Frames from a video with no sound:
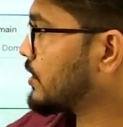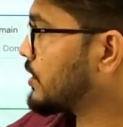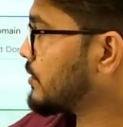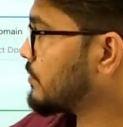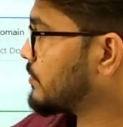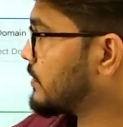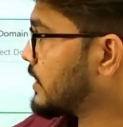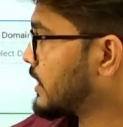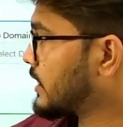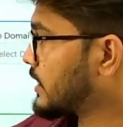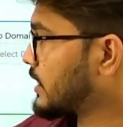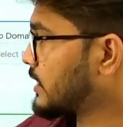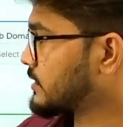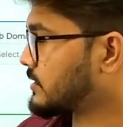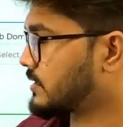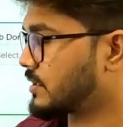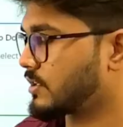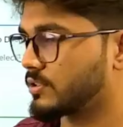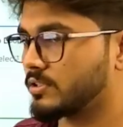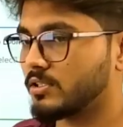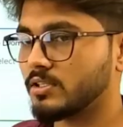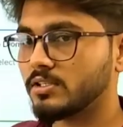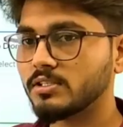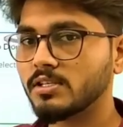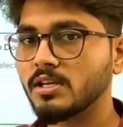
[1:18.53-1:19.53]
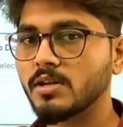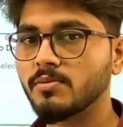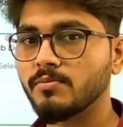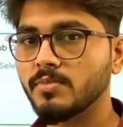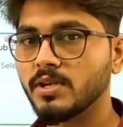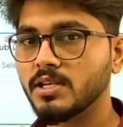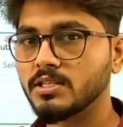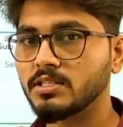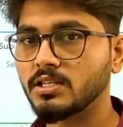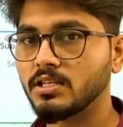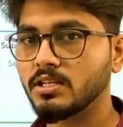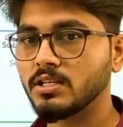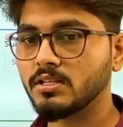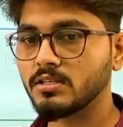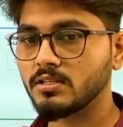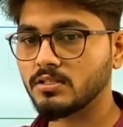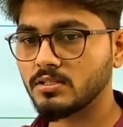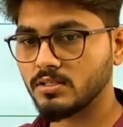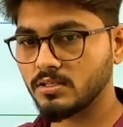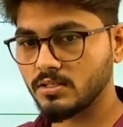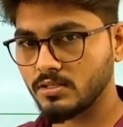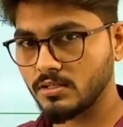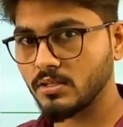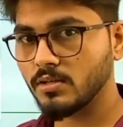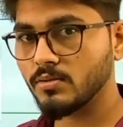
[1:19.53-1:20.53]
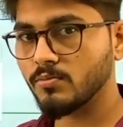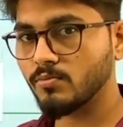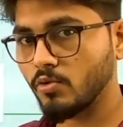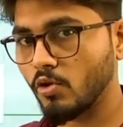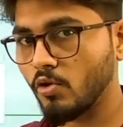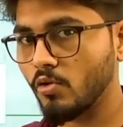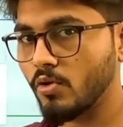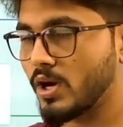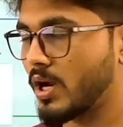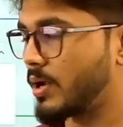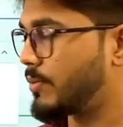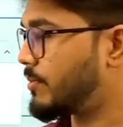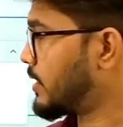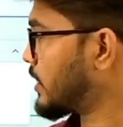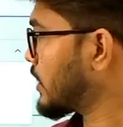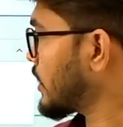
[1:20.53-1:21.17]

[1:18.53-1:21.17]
data structures and basic programming.